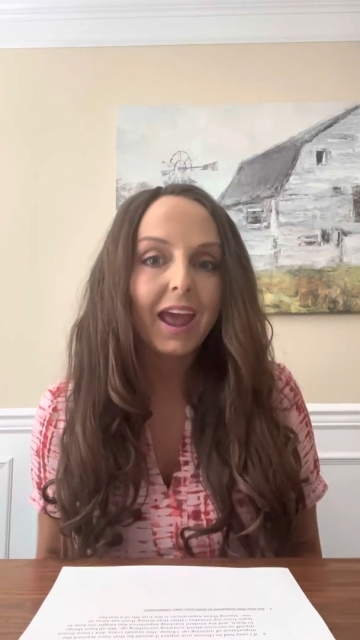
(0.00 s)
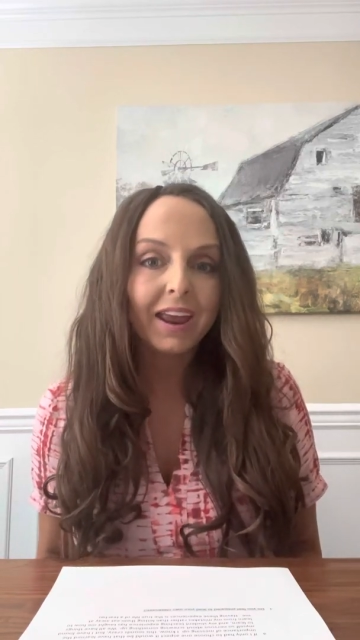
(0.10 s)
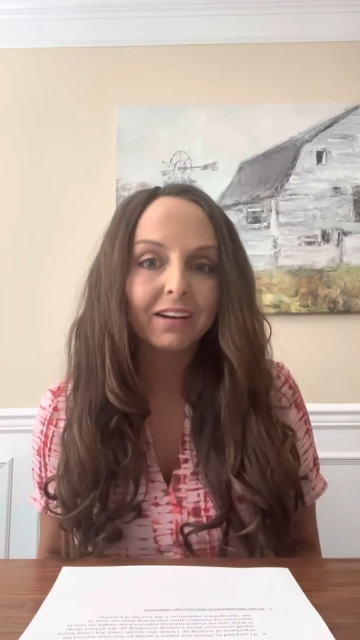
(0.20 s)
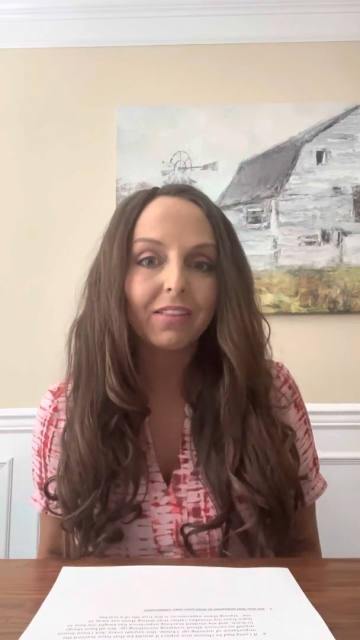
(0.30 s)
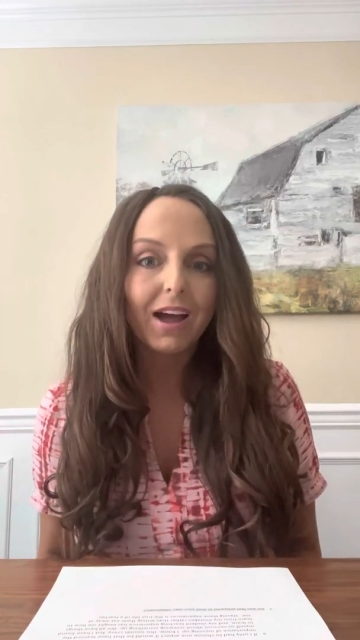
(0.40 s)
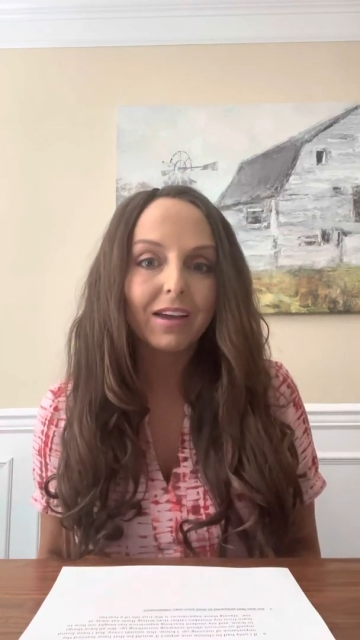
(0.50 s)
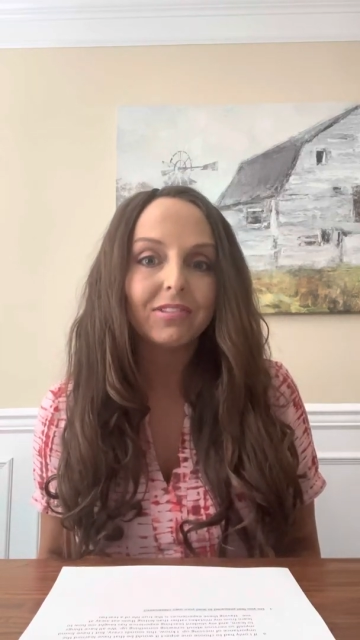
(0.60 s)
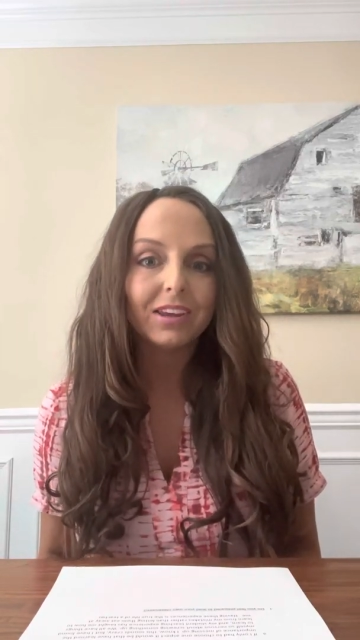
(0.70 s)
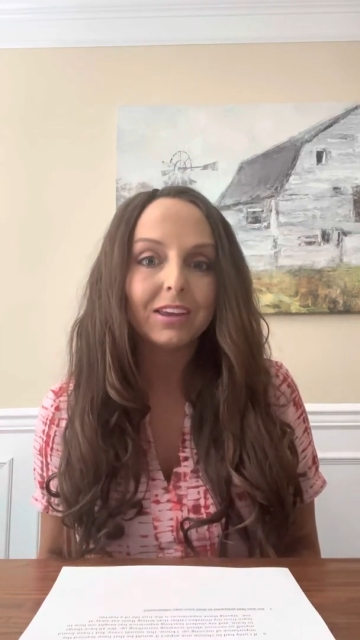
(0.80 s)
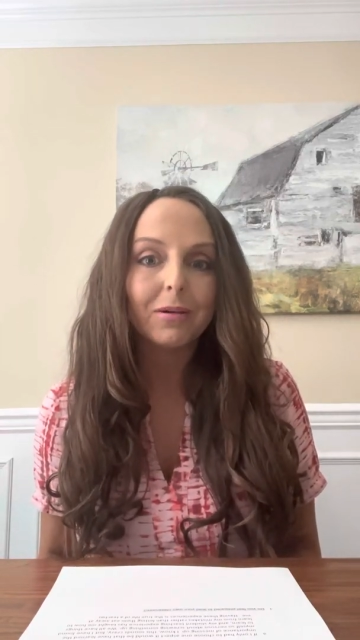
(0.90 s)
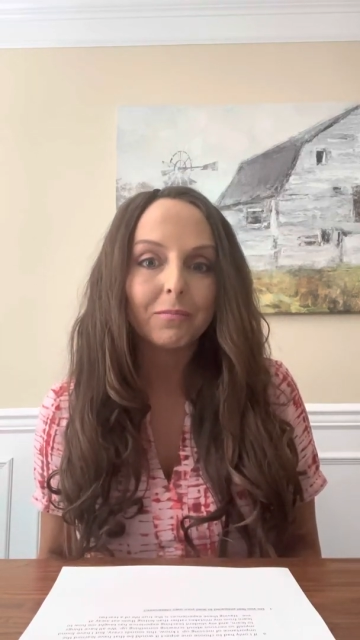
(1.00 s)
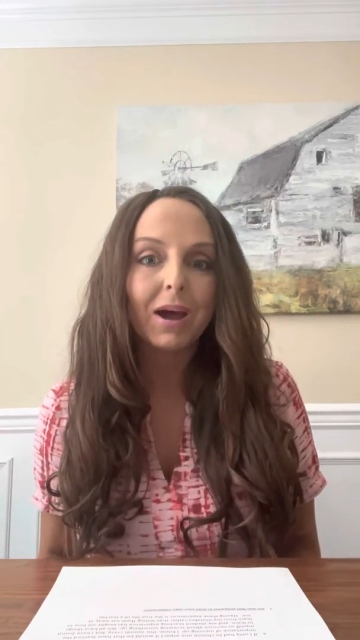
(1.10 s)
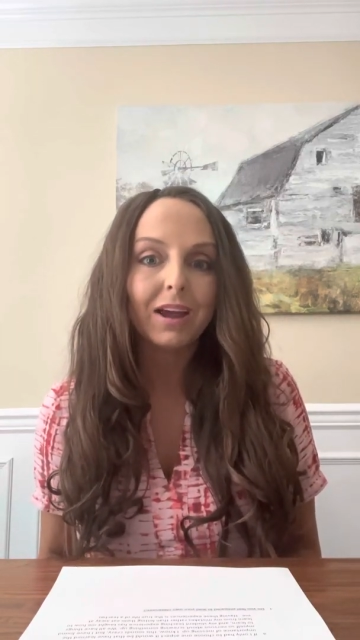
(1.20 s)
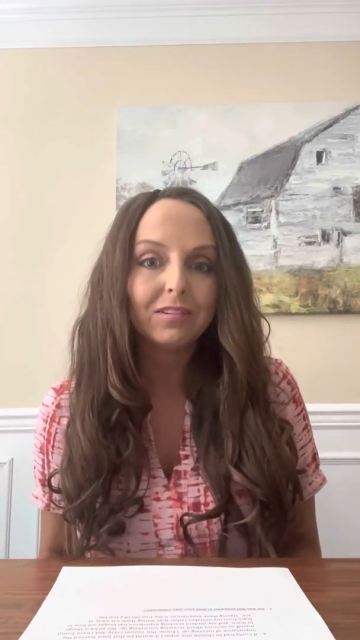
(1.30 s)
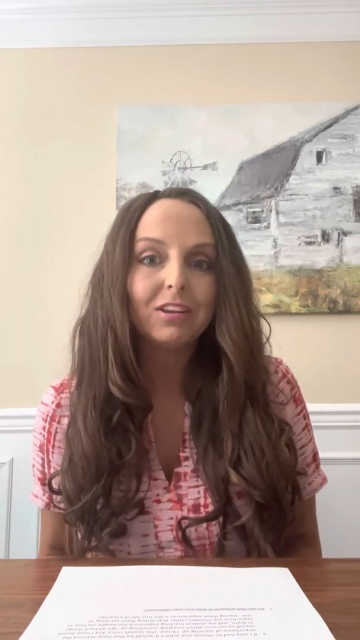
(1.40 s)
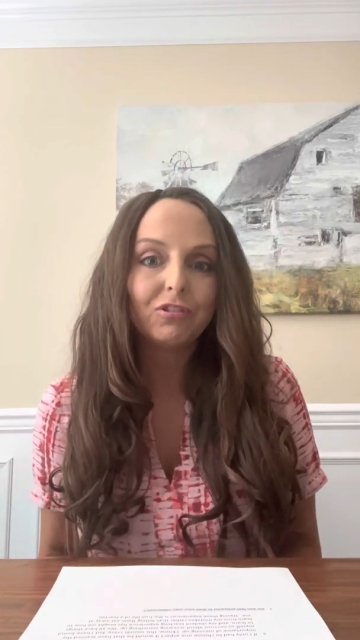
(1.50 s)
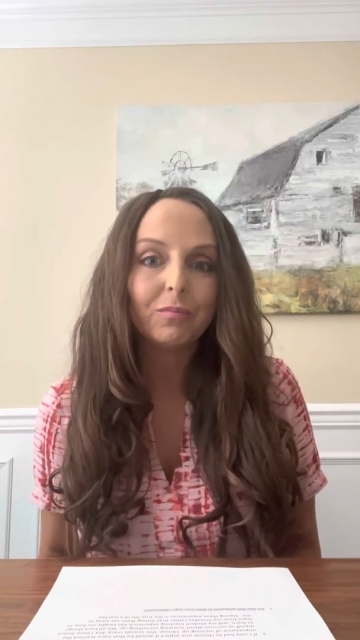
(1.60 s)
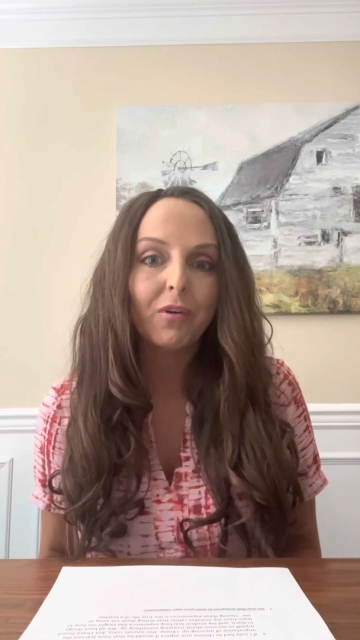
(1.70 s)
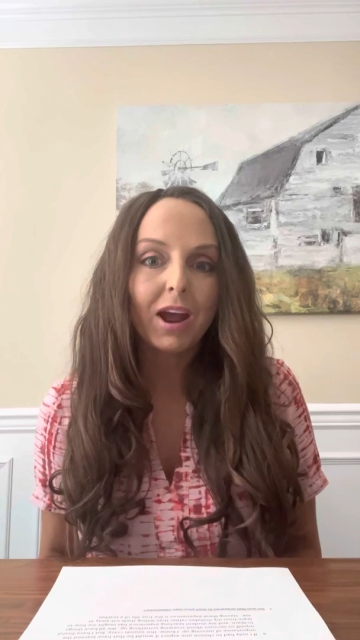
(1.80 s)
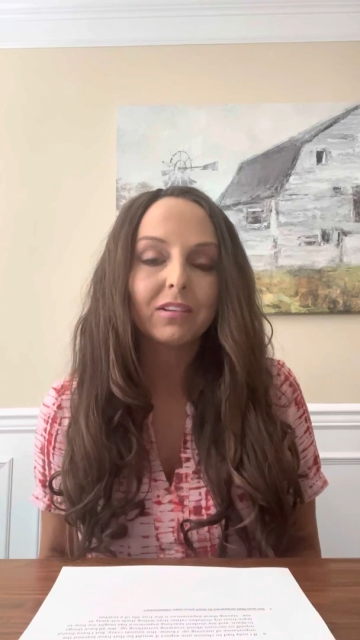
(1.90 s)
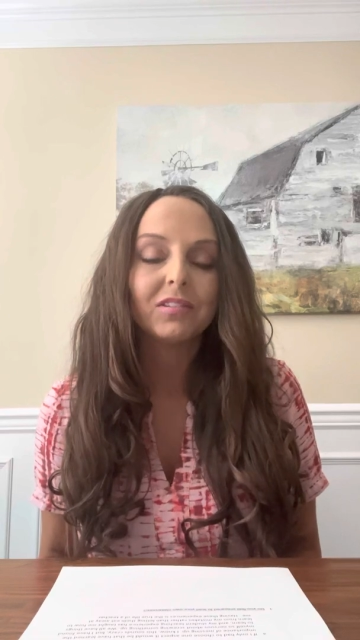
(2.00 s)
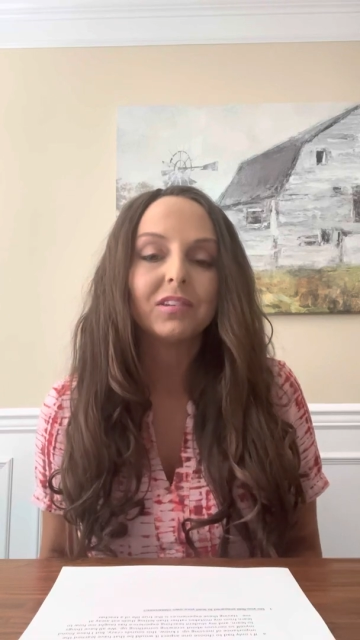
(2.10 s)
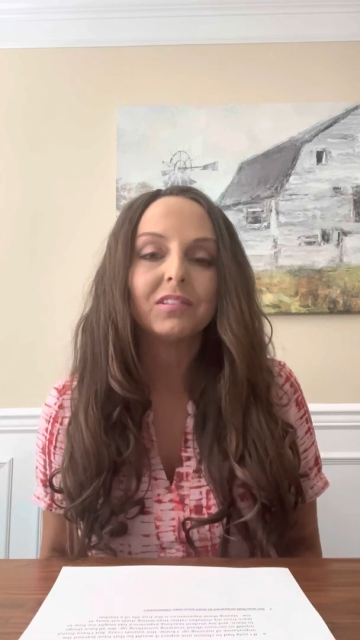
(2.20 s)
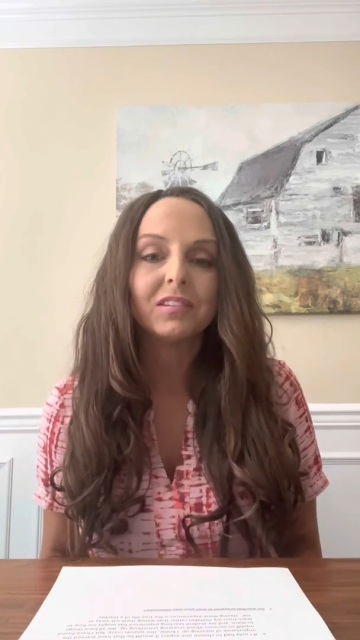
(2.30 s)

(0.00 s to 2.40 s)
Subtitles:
analyzing my teaching practices